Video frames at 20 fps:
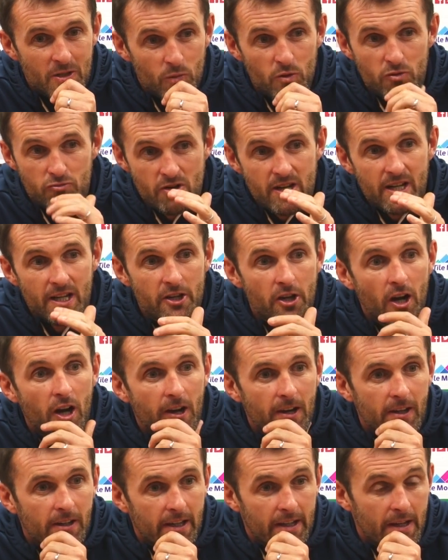We really
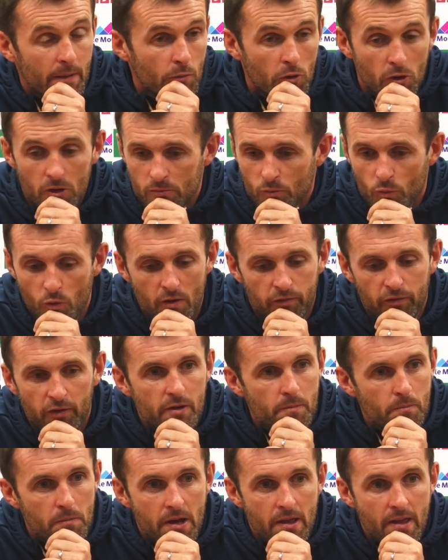are, and I'm not
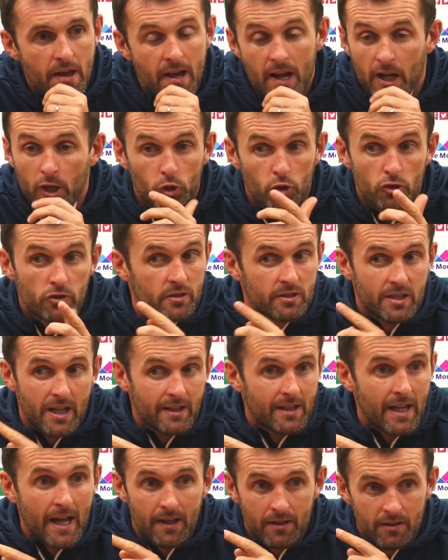waffling by that. I couldn't have
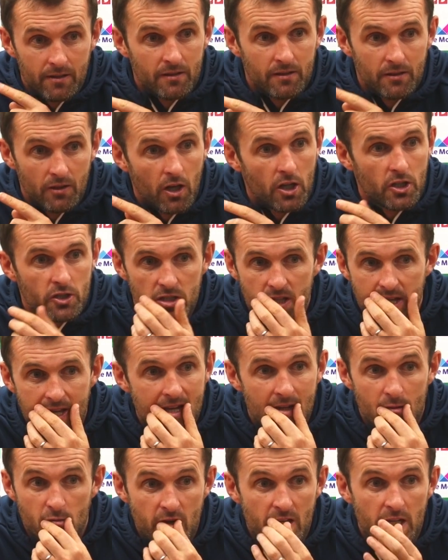said that last
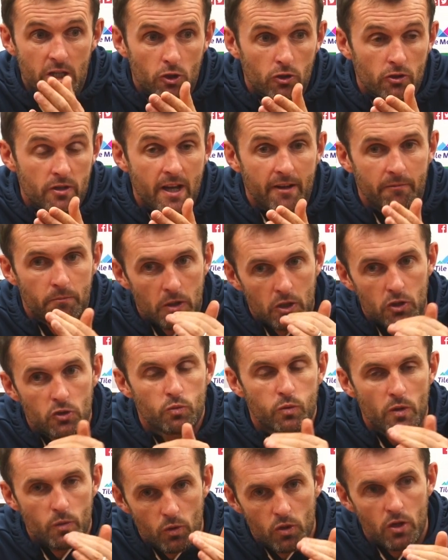year. I really couldn't have,
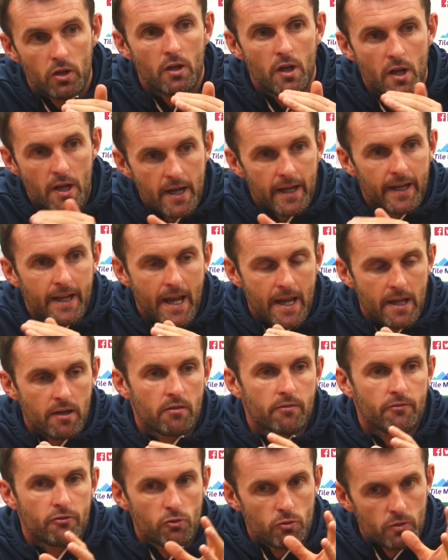because we were getting
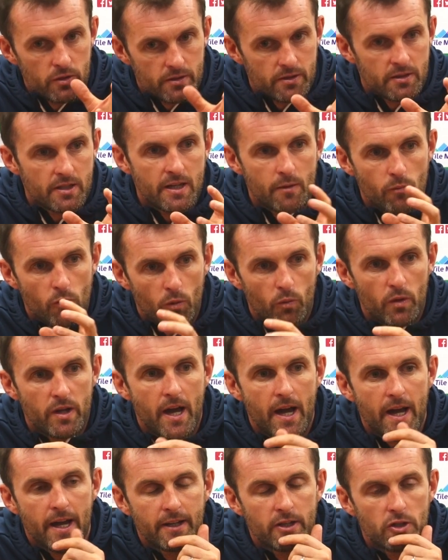through and seeing what we
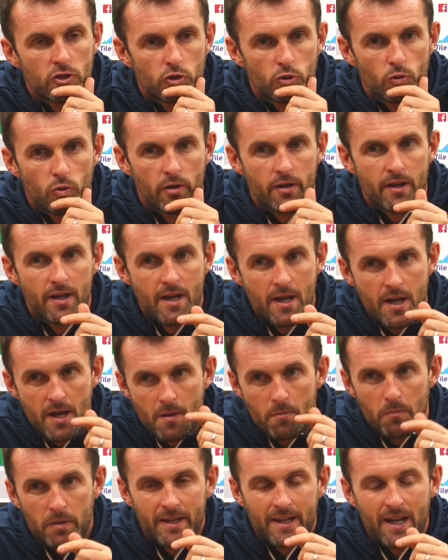had and so on.
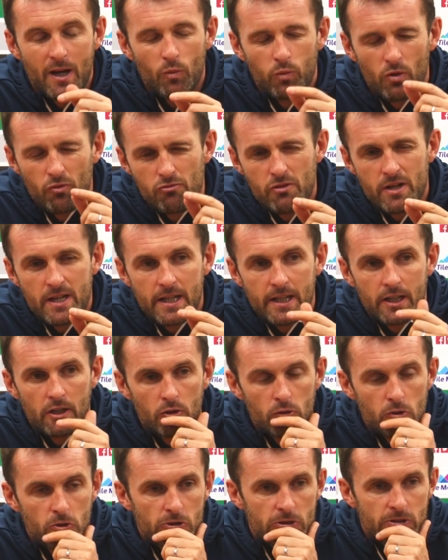But now we're really
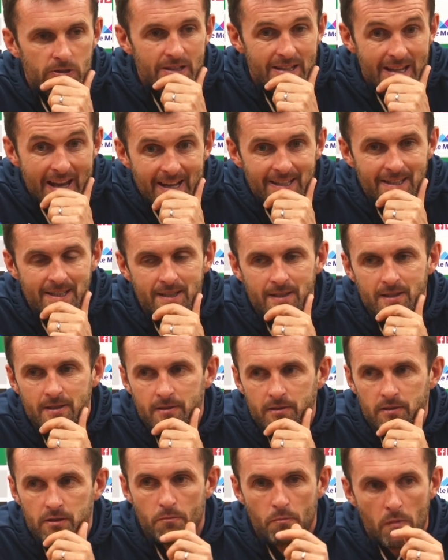close. Yes,
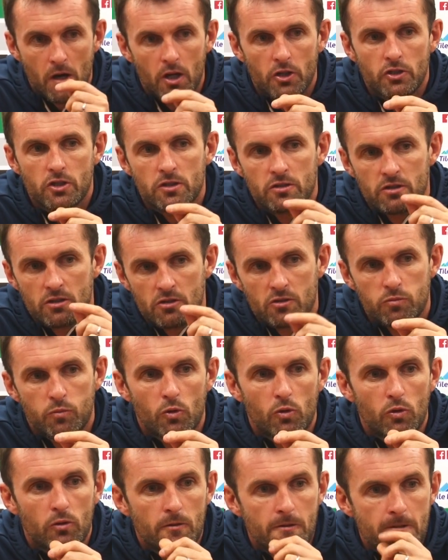the margin's
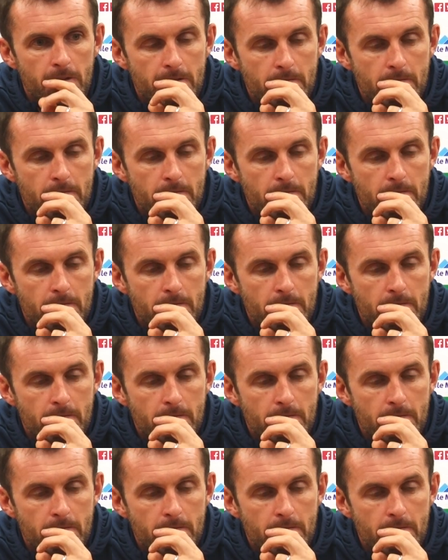small,